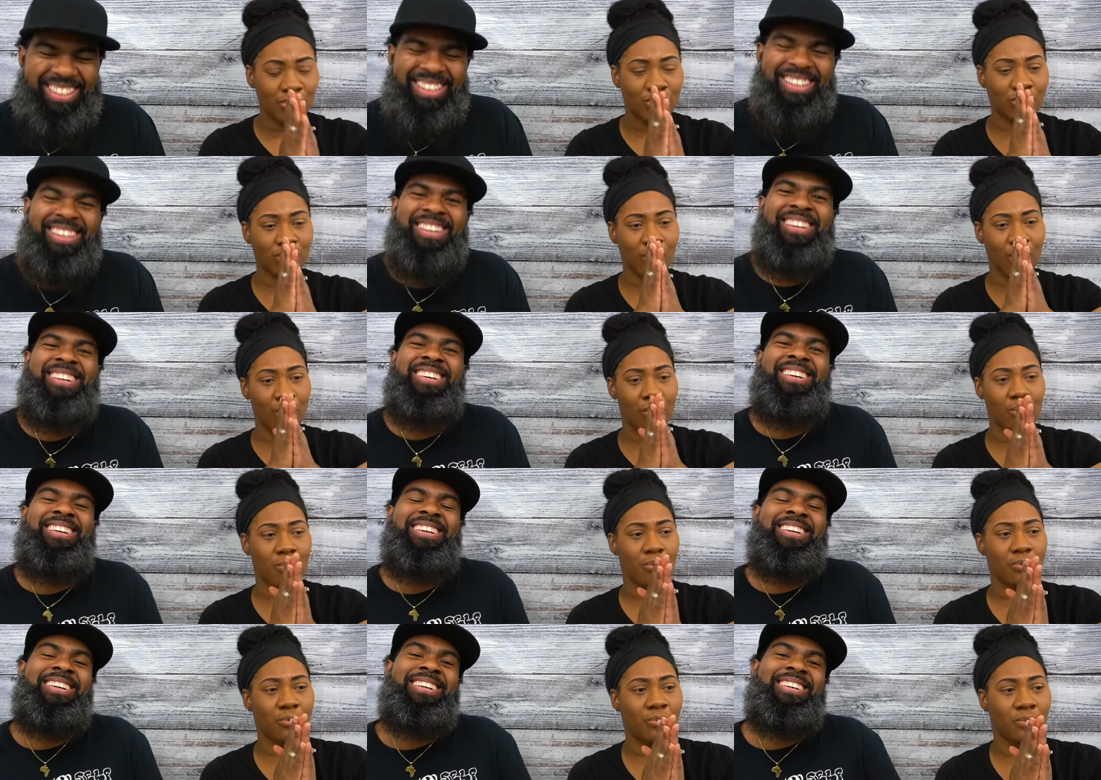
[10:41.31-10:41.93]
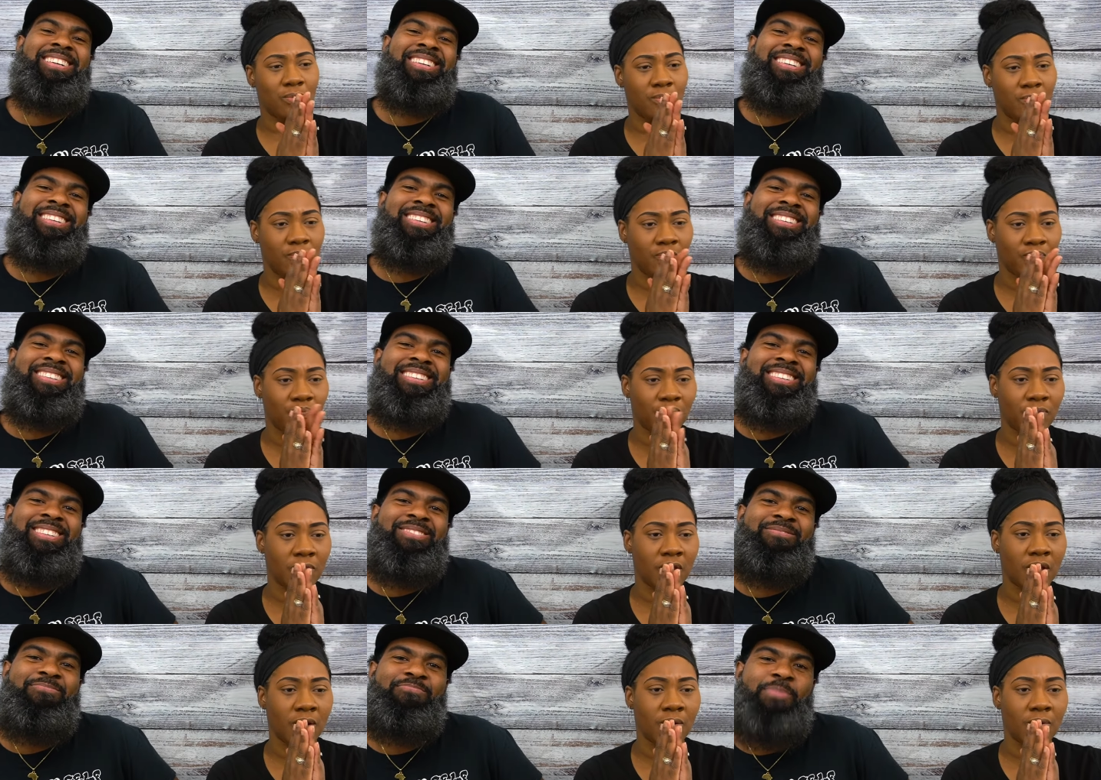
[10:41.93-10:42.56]
Speaker 1: so
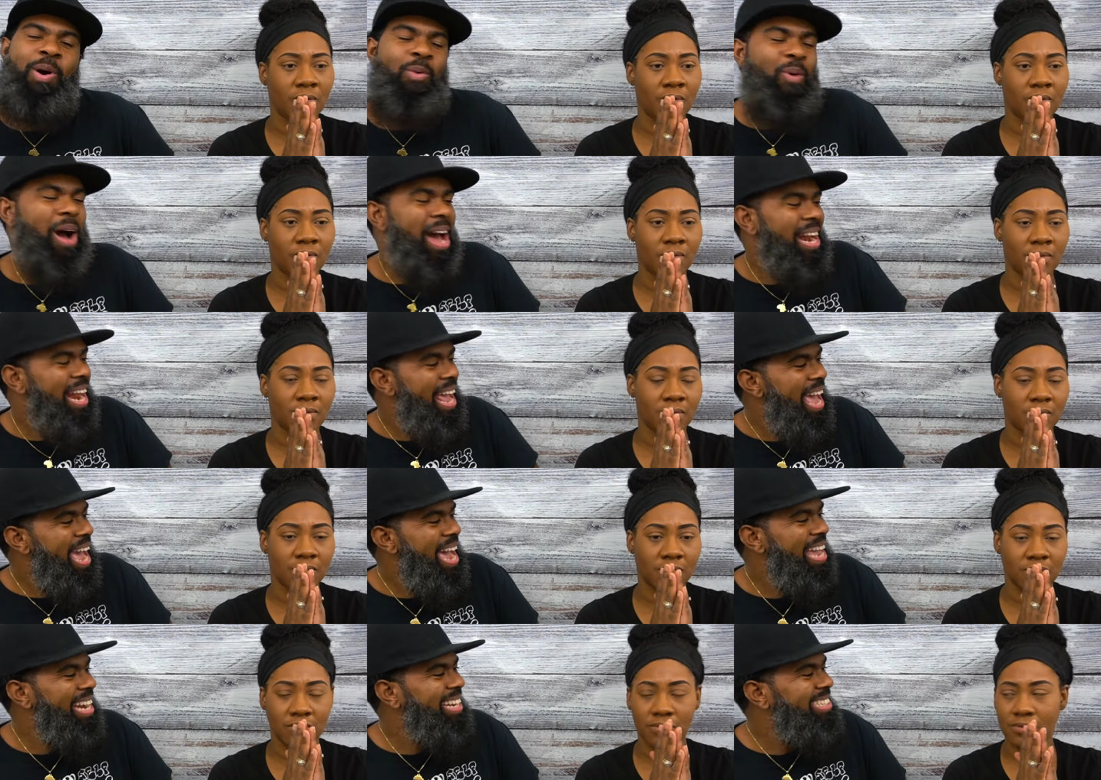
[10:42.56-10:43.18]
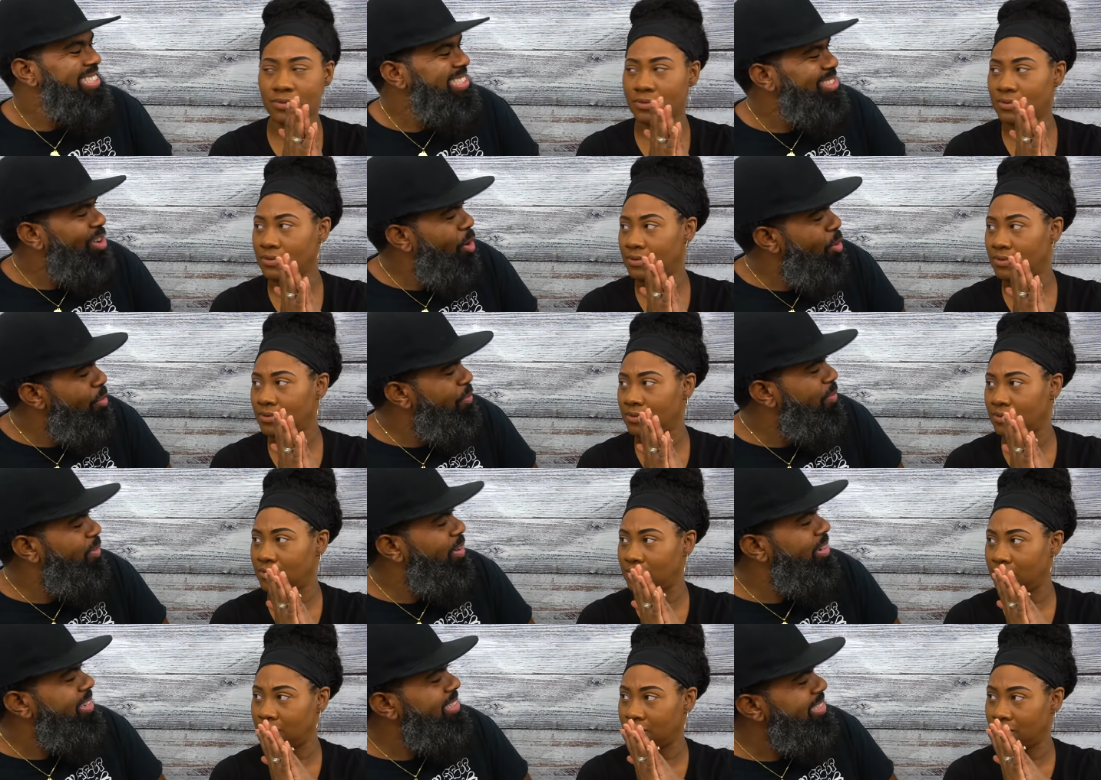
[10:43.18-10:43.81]
but why they had the
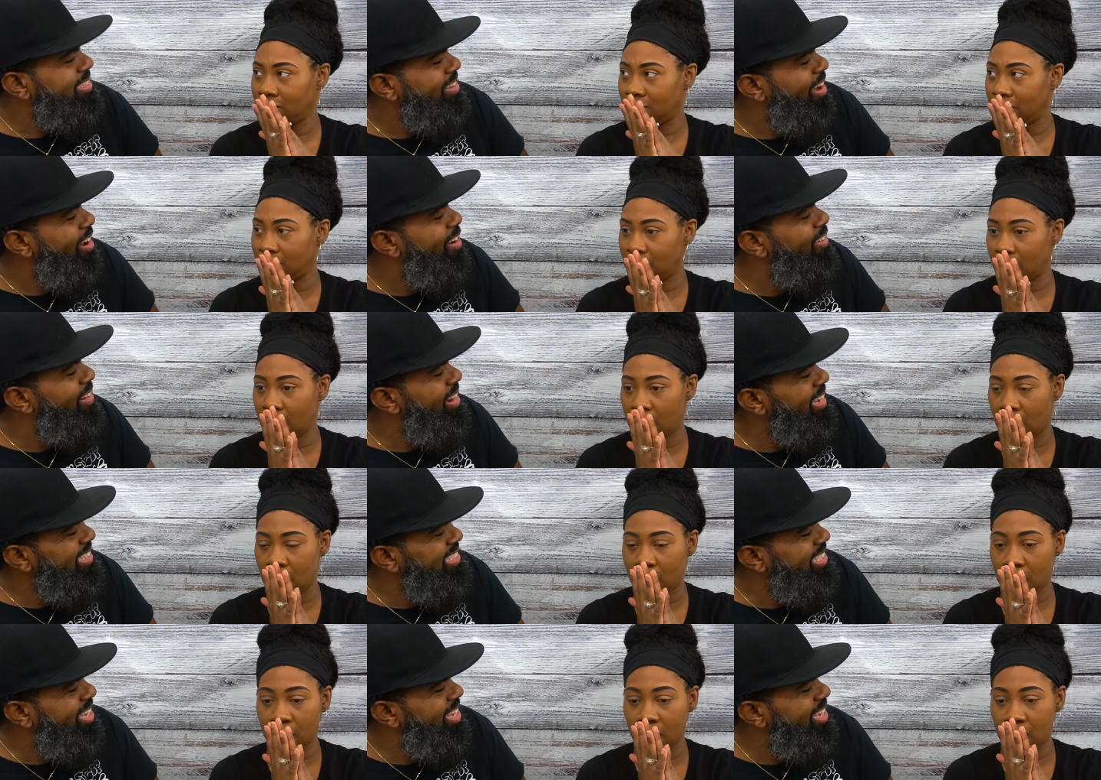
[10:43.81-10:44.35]
sofas, all that